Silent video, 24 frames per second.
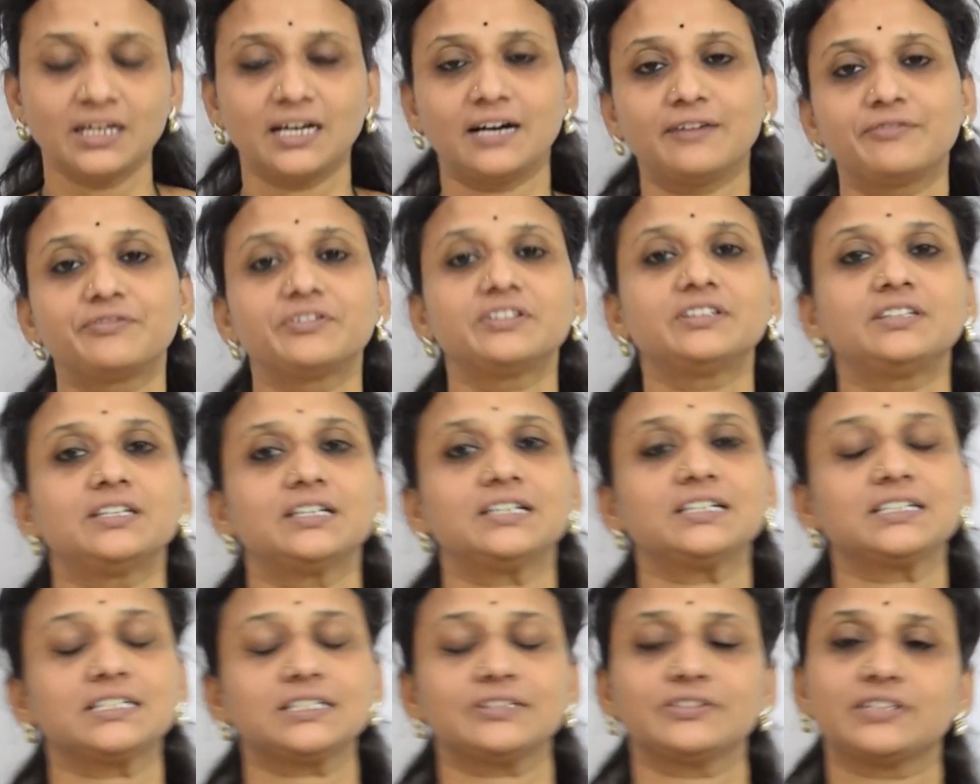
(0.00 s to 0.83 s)
After
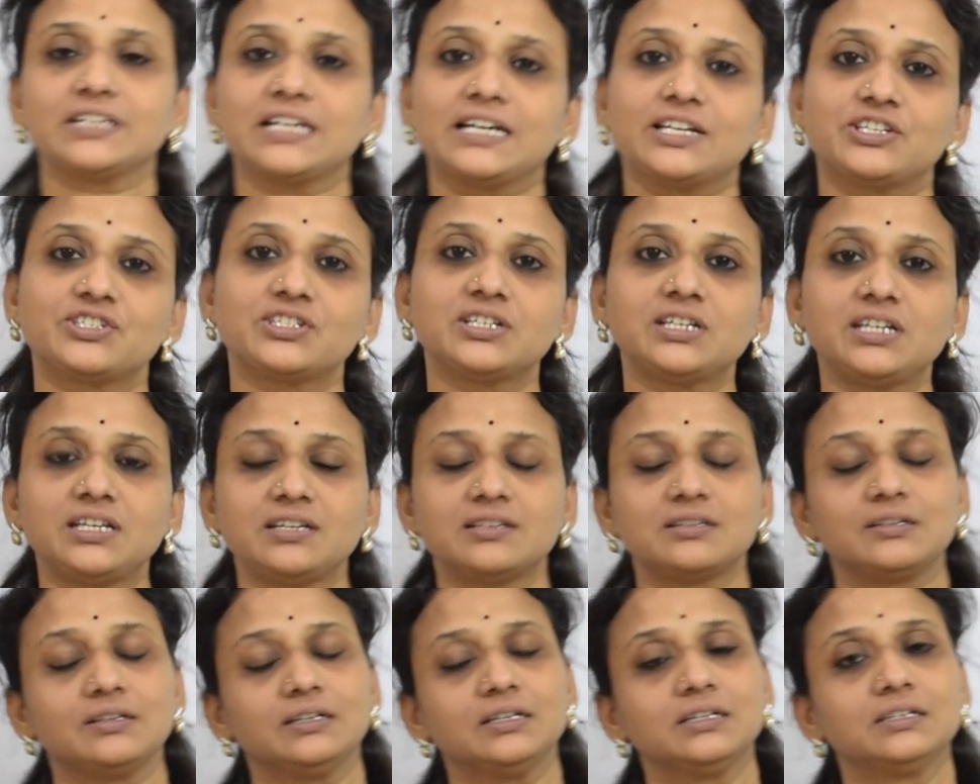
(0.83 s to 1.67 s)
that I
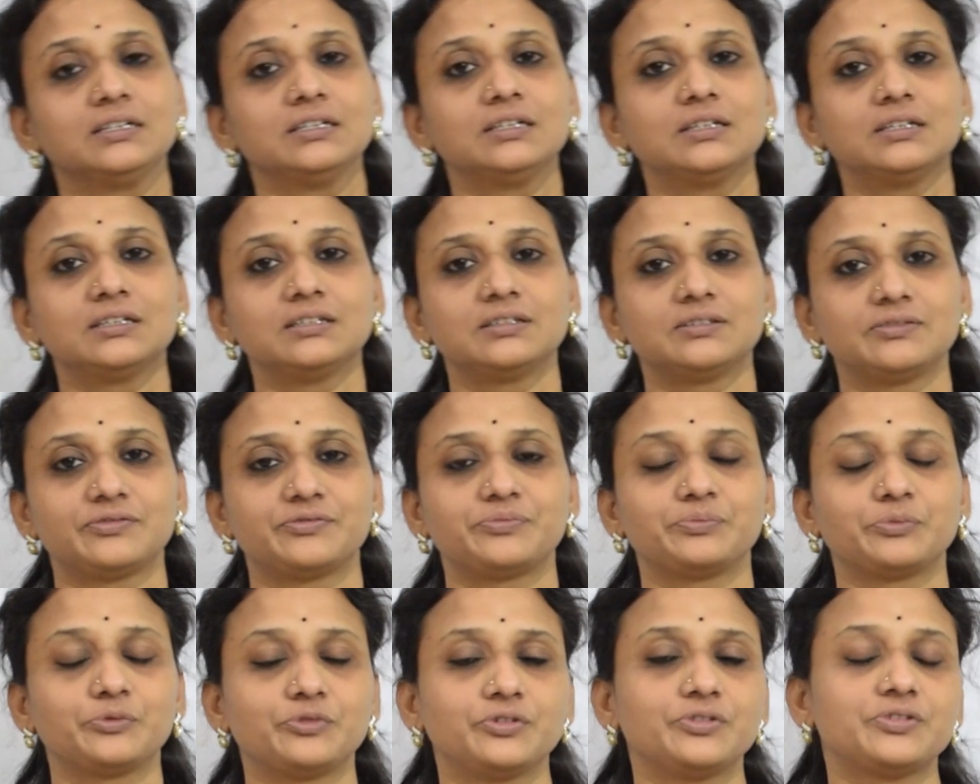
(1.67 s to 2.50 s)
gradually
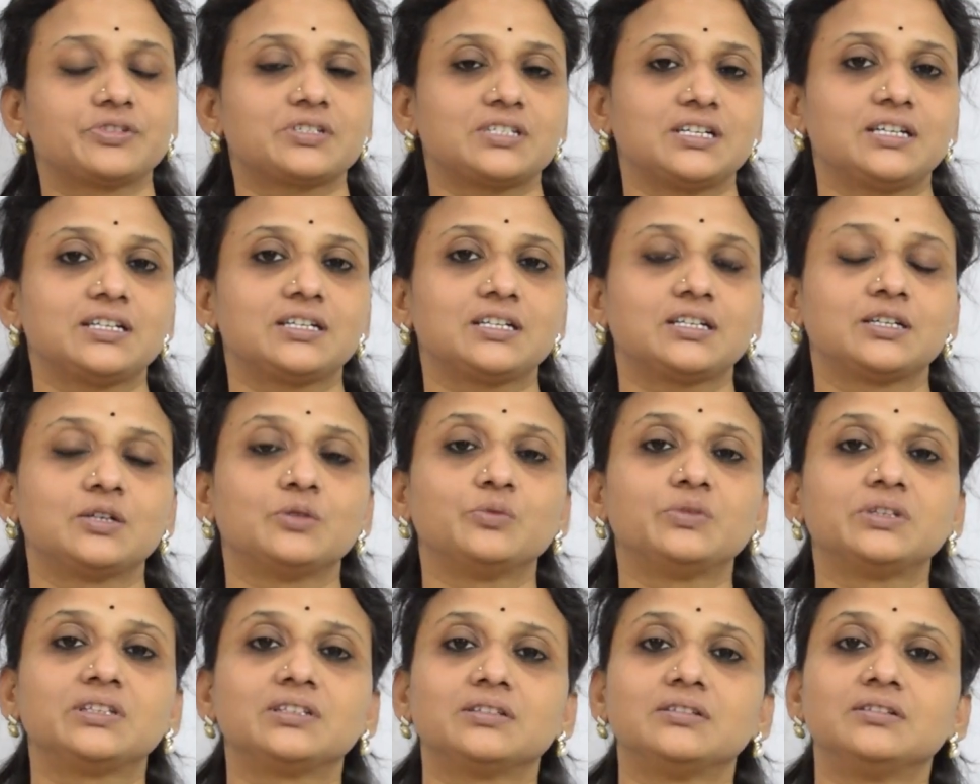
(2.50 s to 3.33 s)
I'm going to start
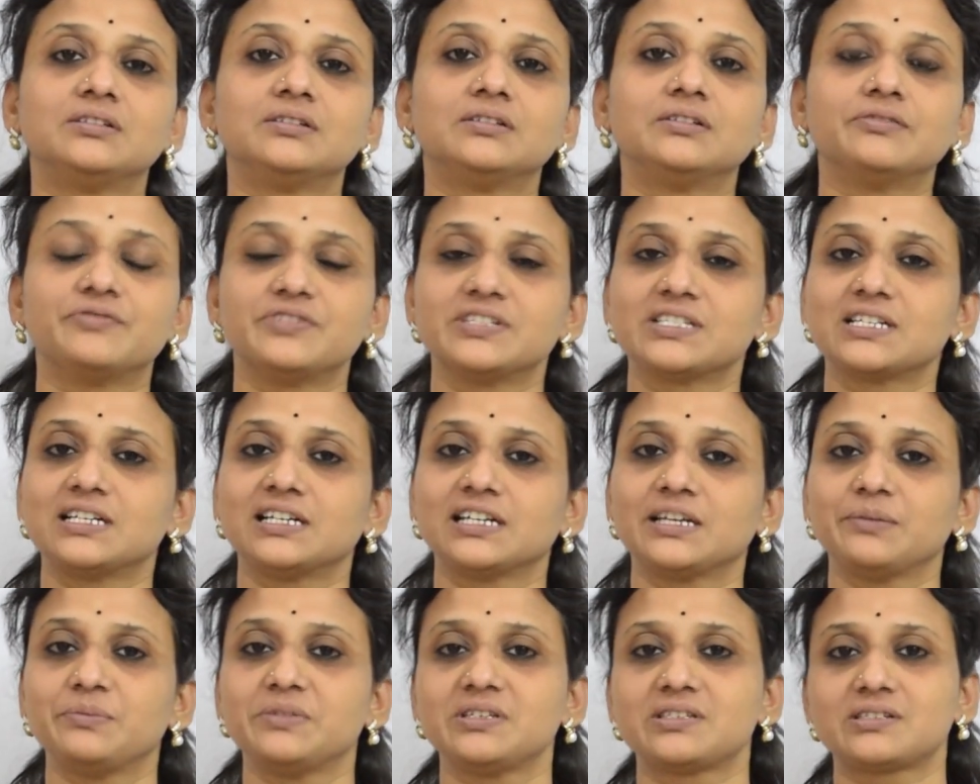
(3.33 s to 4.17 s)
with a
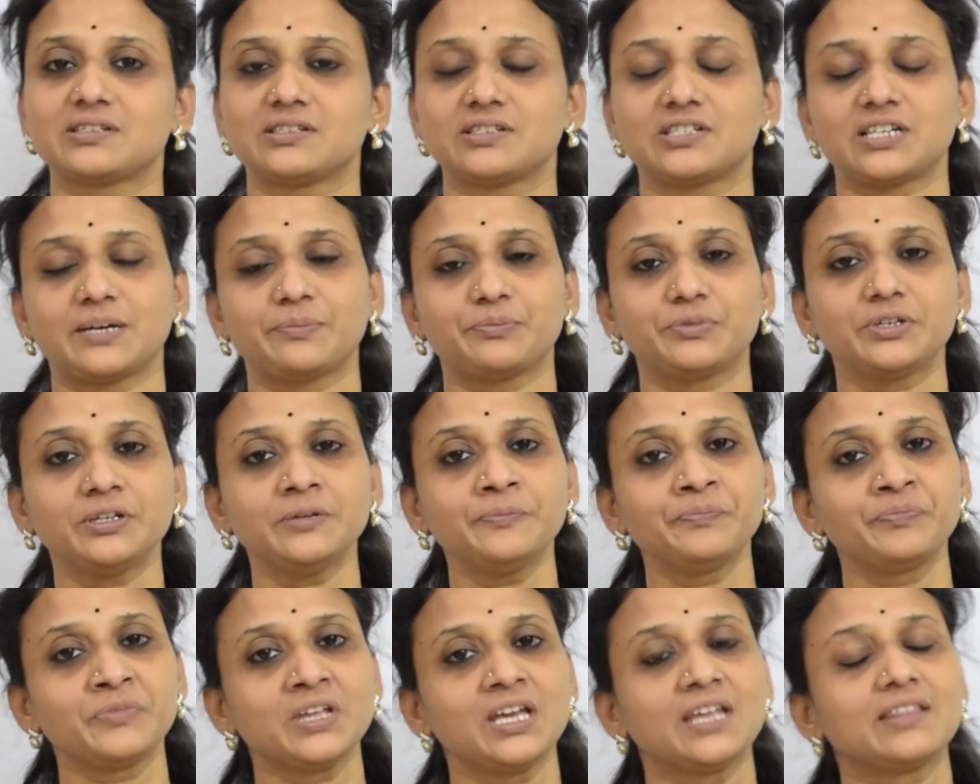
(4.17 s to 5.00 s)
physical chemistry chapter,
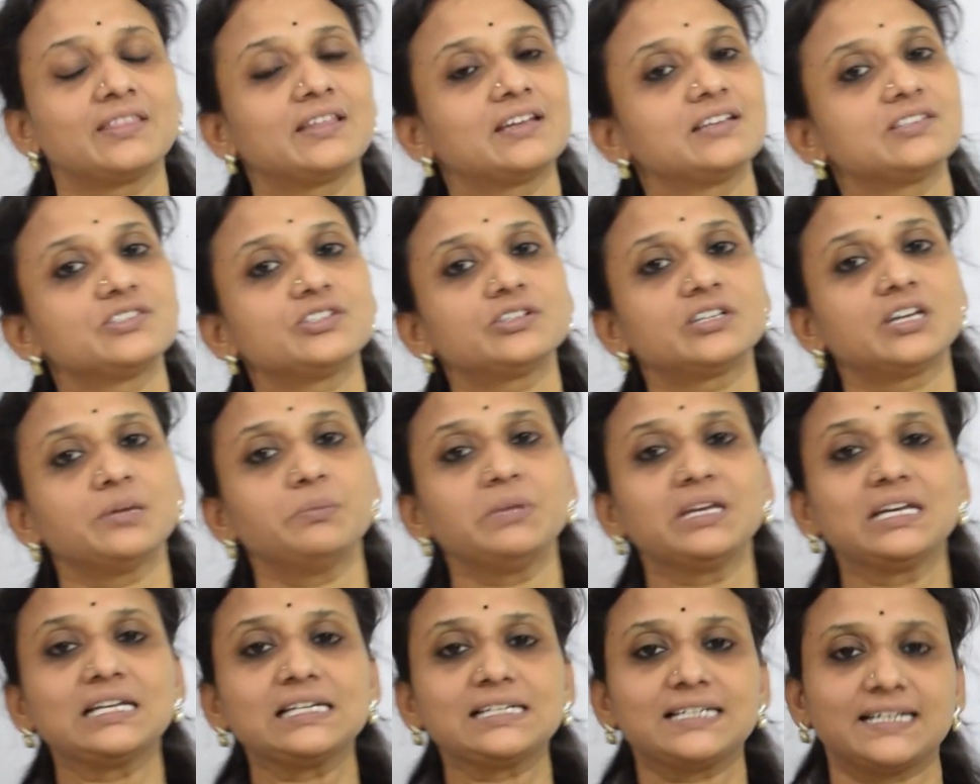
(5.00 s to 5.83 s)
that is your
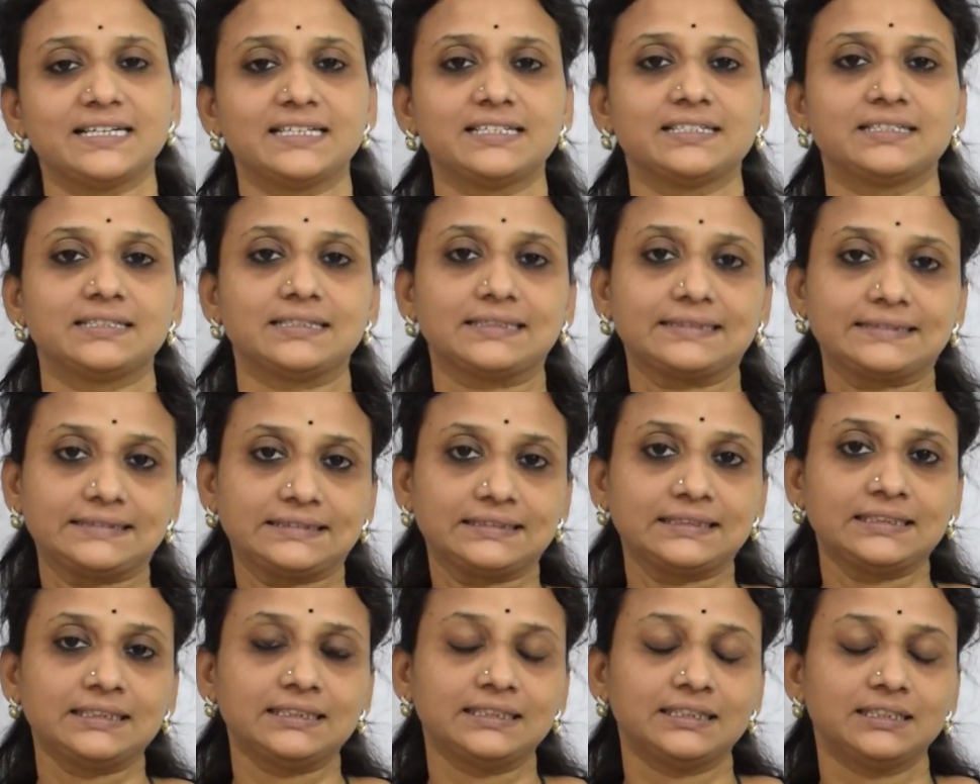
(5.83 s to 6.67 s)
chemical kinetics.